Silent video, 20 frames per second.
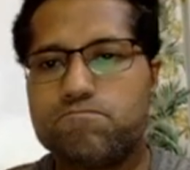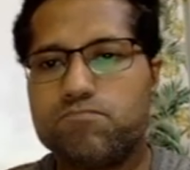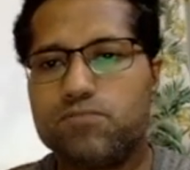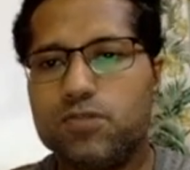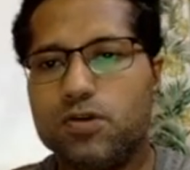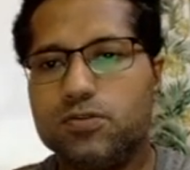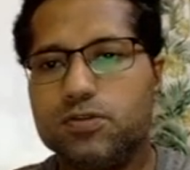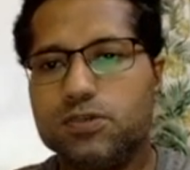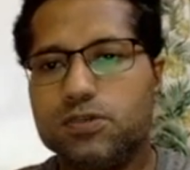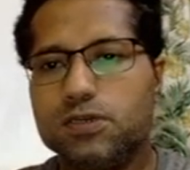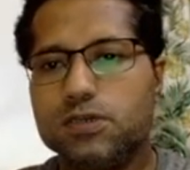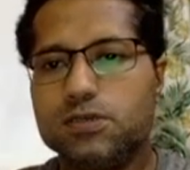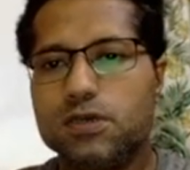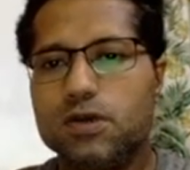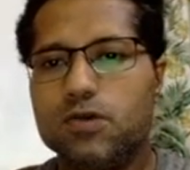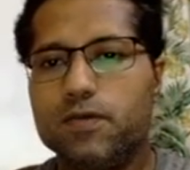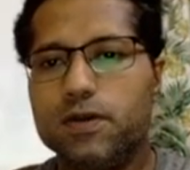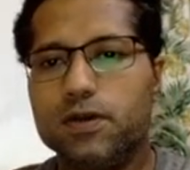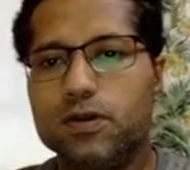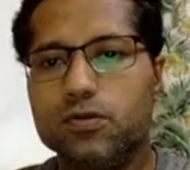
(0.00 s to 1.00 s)
Now this is
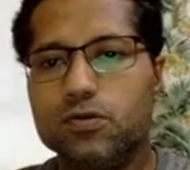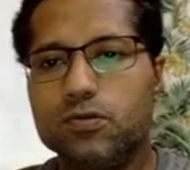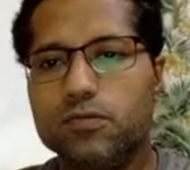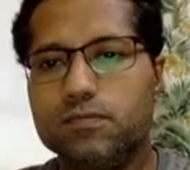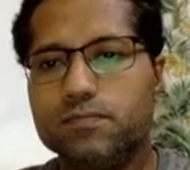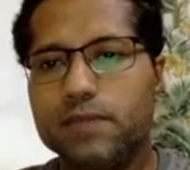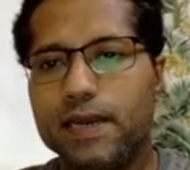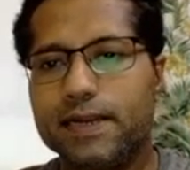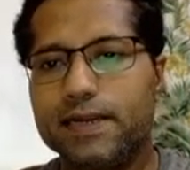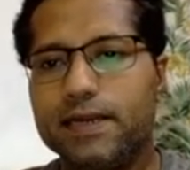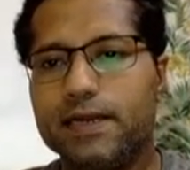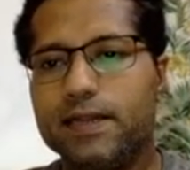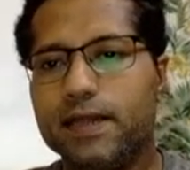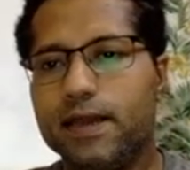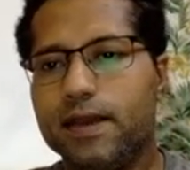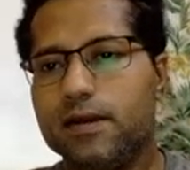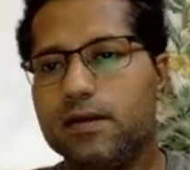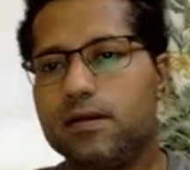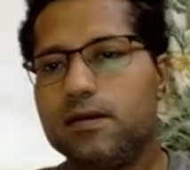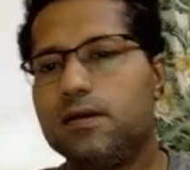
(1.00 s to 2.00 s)
equal to, I can
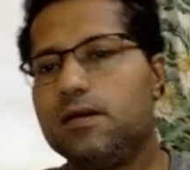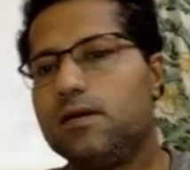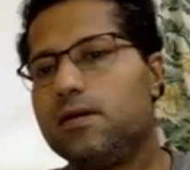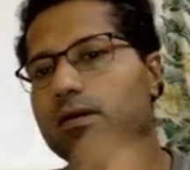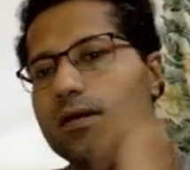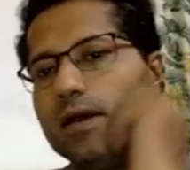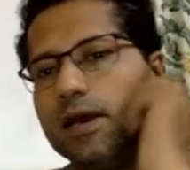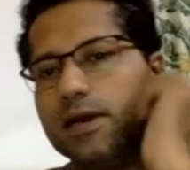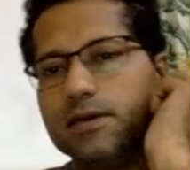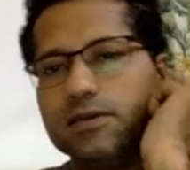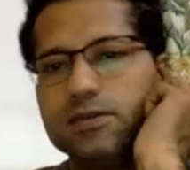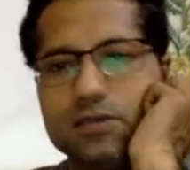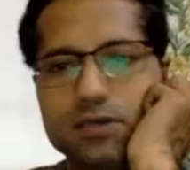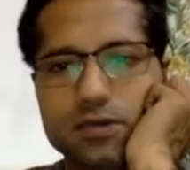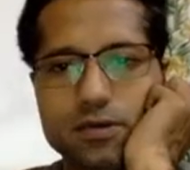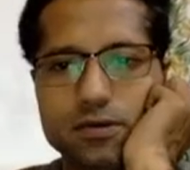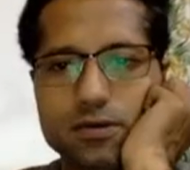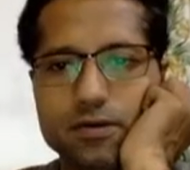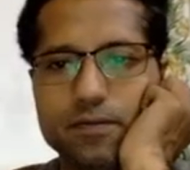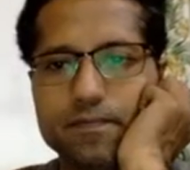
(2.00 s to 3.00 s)

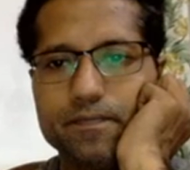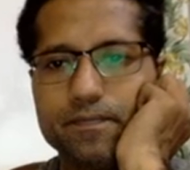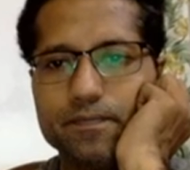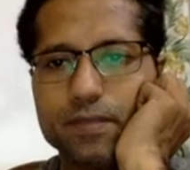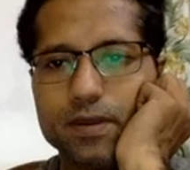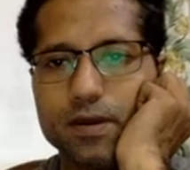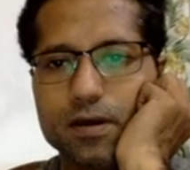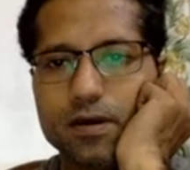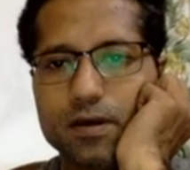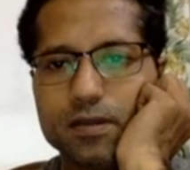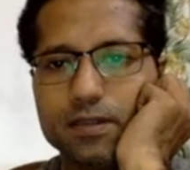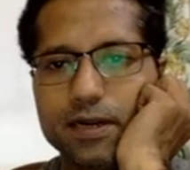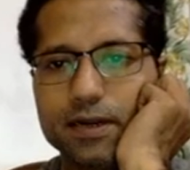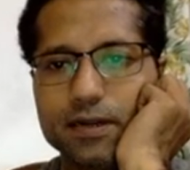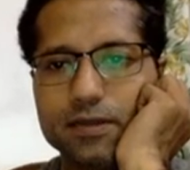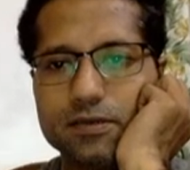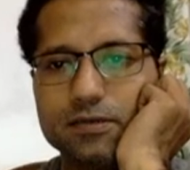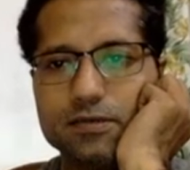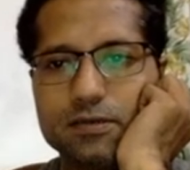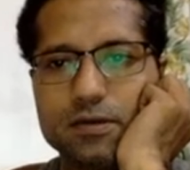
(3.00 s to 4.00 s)
see that
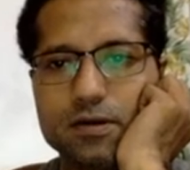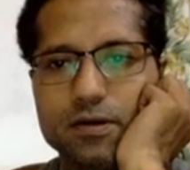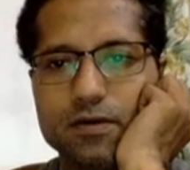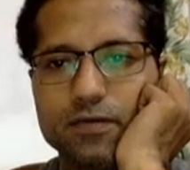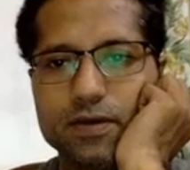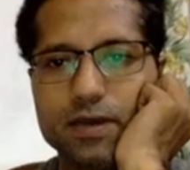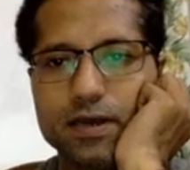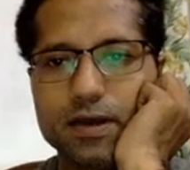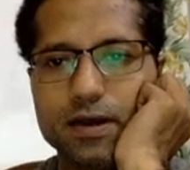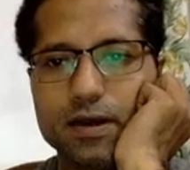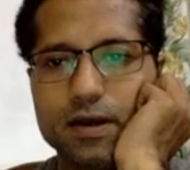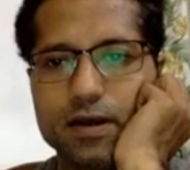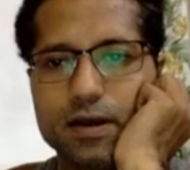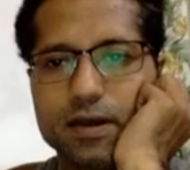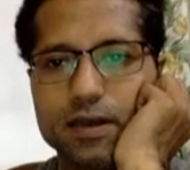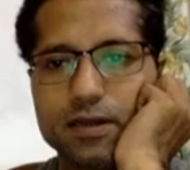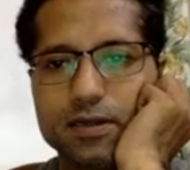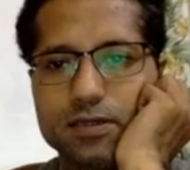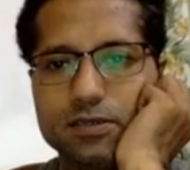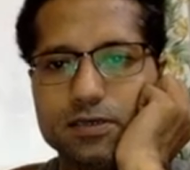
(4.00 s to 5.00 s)
is
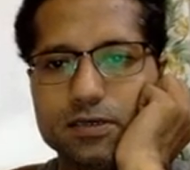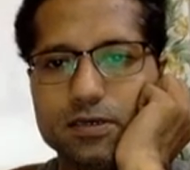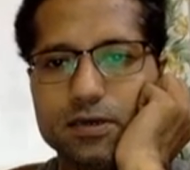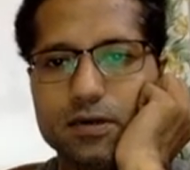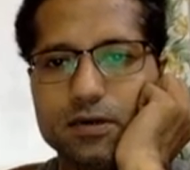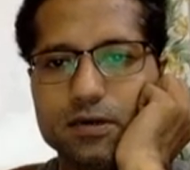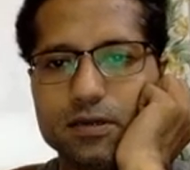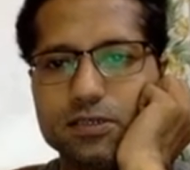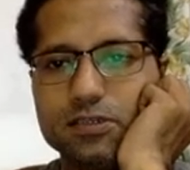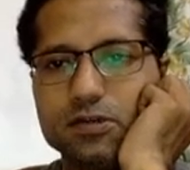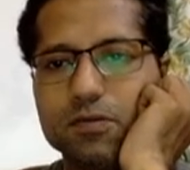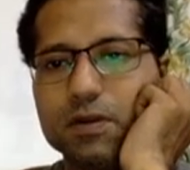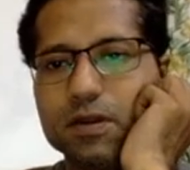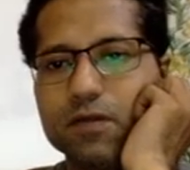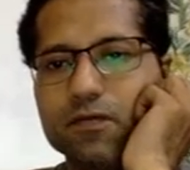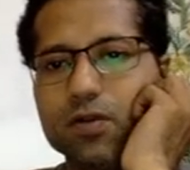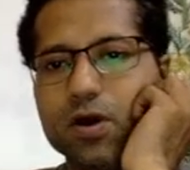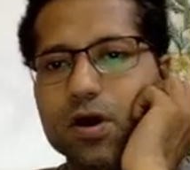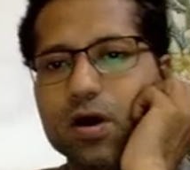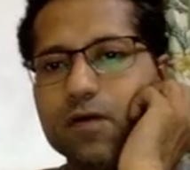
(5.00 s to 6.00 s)
I can see a
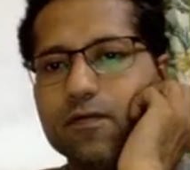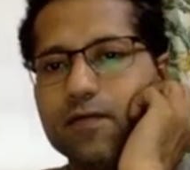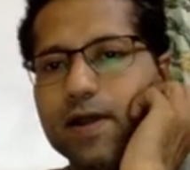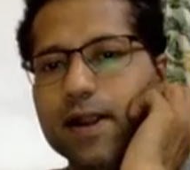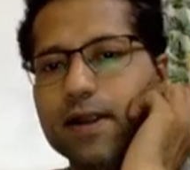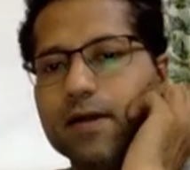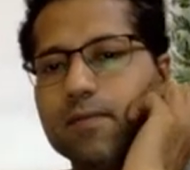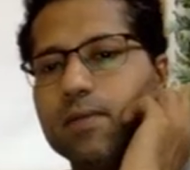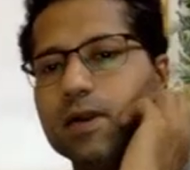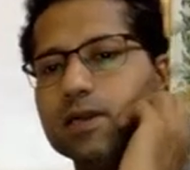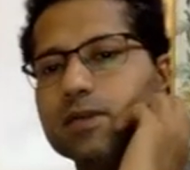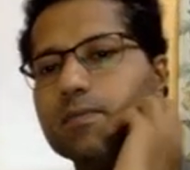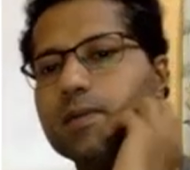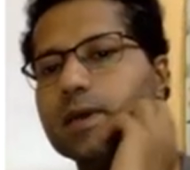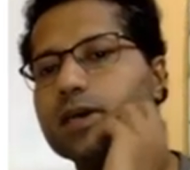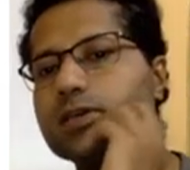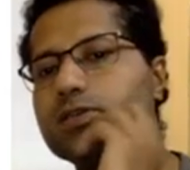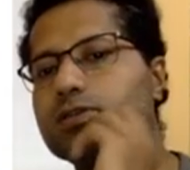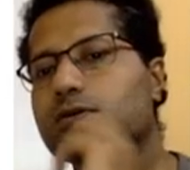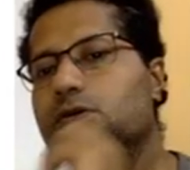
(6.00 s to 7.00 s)
distributive law of
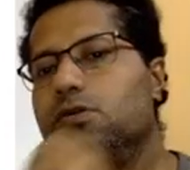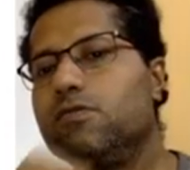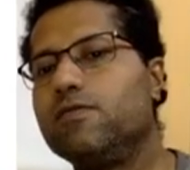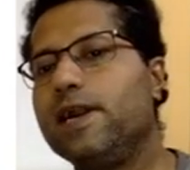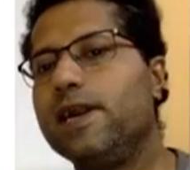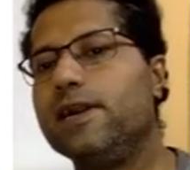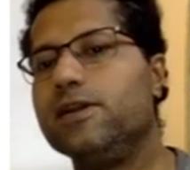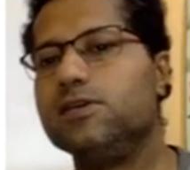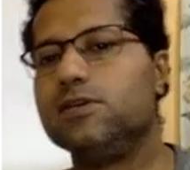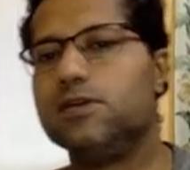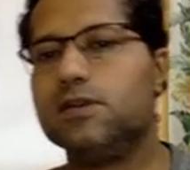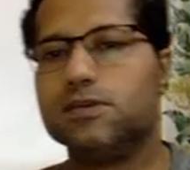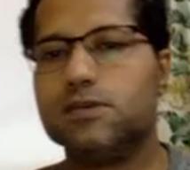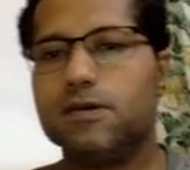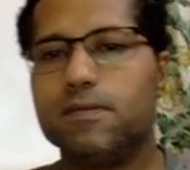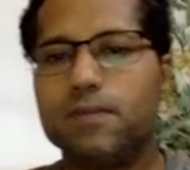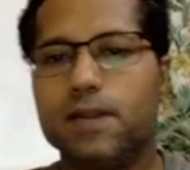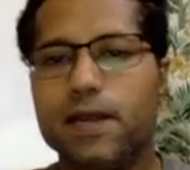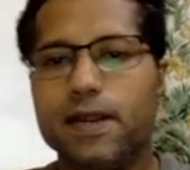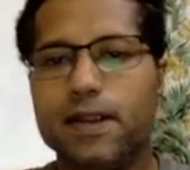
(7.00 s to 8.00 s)
multiplication over addition is
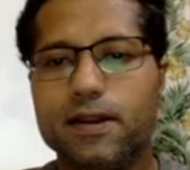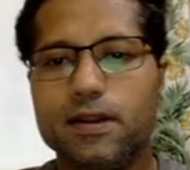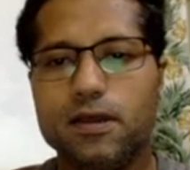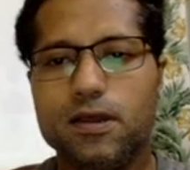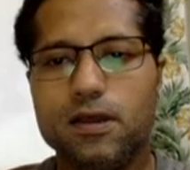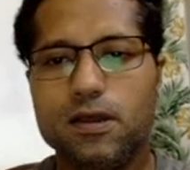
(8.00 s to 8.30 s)
applied.